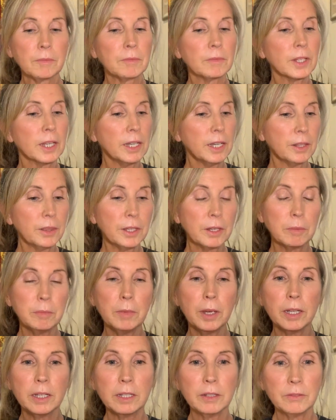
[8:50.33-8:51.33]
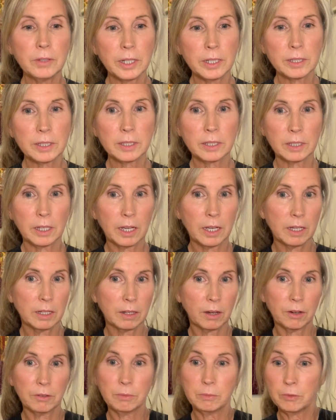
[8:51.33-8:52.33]
and I think many of us
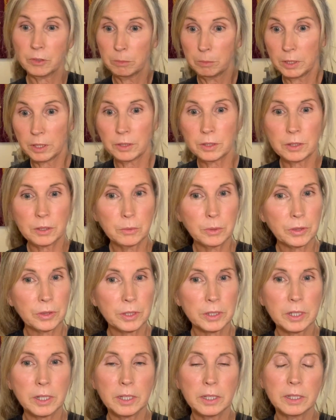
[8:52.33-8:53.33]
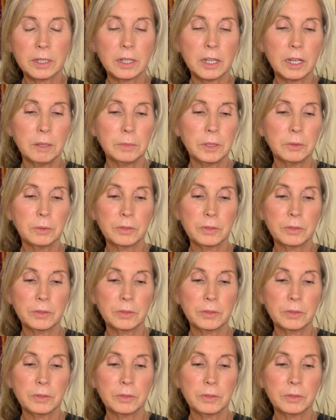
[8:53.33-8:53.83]
are familiar with the Dalai Lama.